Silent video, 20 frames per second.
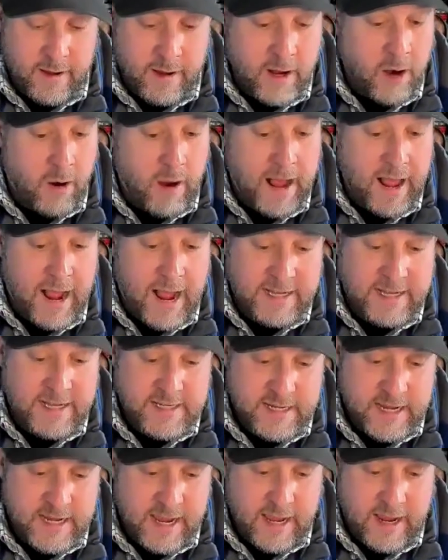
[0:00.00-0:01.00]
I
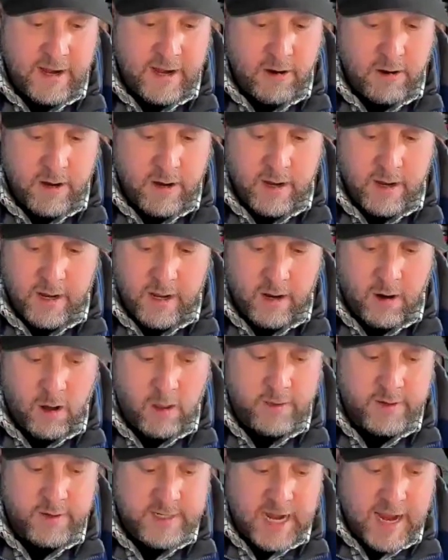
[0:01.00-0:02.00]
say here
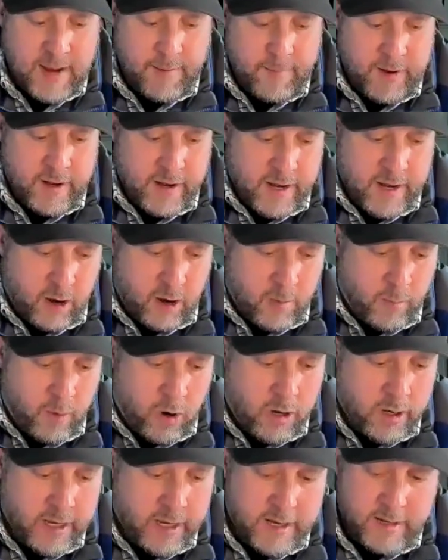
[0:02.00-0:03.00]
all the time, in our
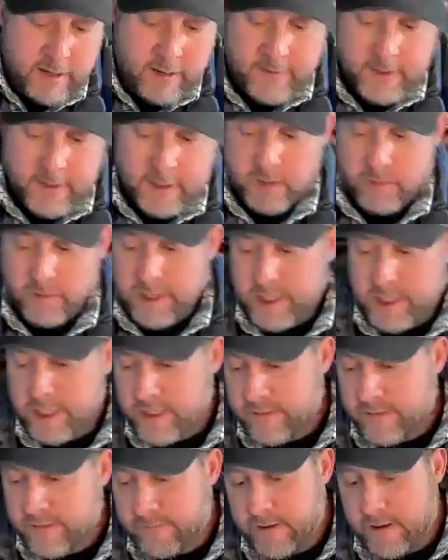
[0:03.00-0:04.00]
market, in this
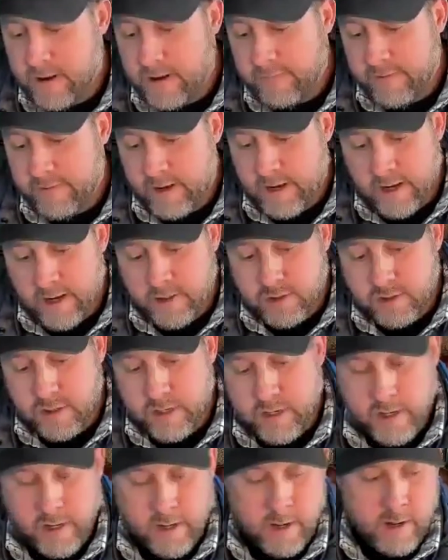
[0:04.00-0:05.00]
region of the
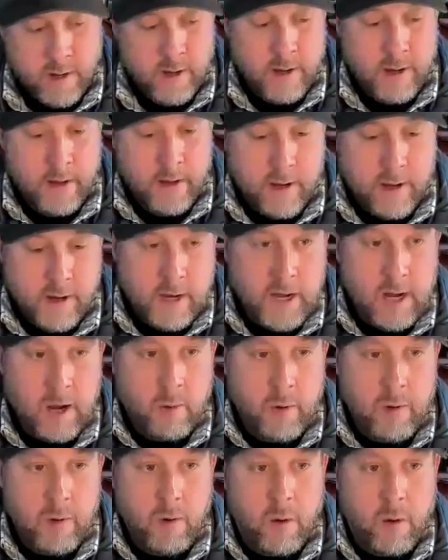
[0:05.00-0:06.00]
country,
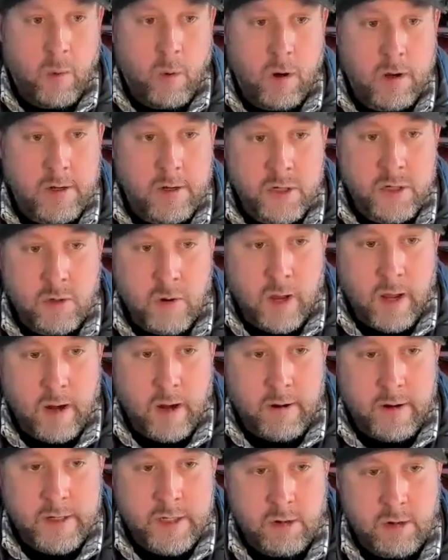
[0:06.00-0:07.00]
we want to work
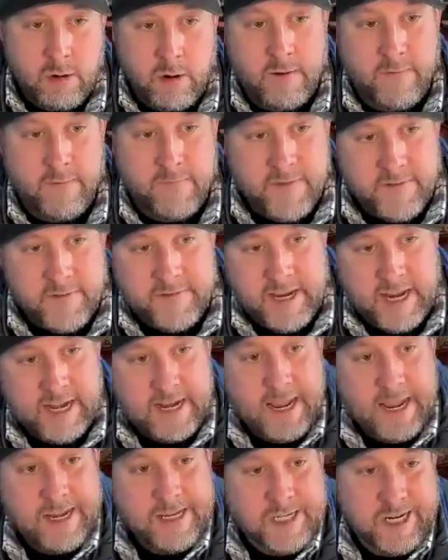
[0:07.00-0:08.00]

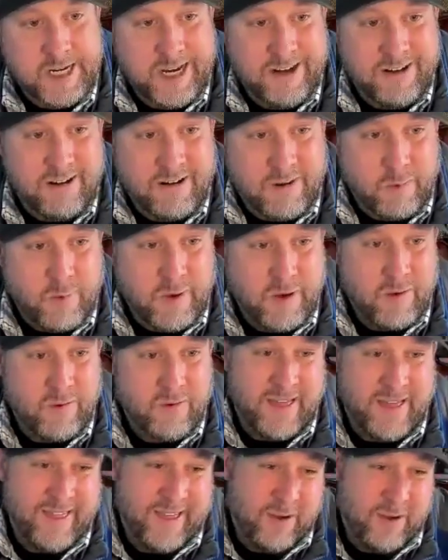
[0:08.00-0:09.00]
215 days a year. And
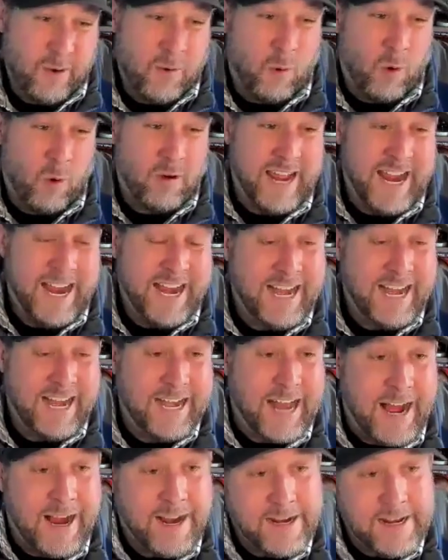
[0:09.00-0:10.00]
I think we worked
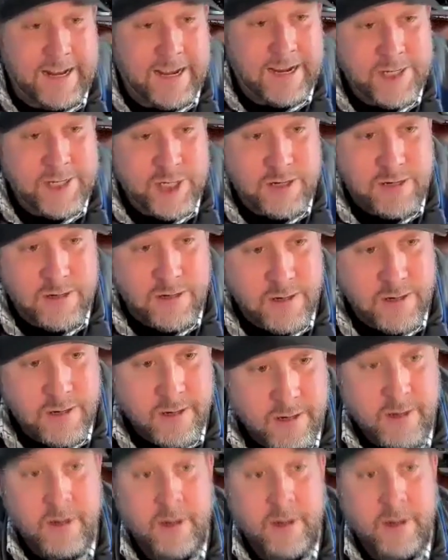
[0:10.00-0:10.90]
89 last year.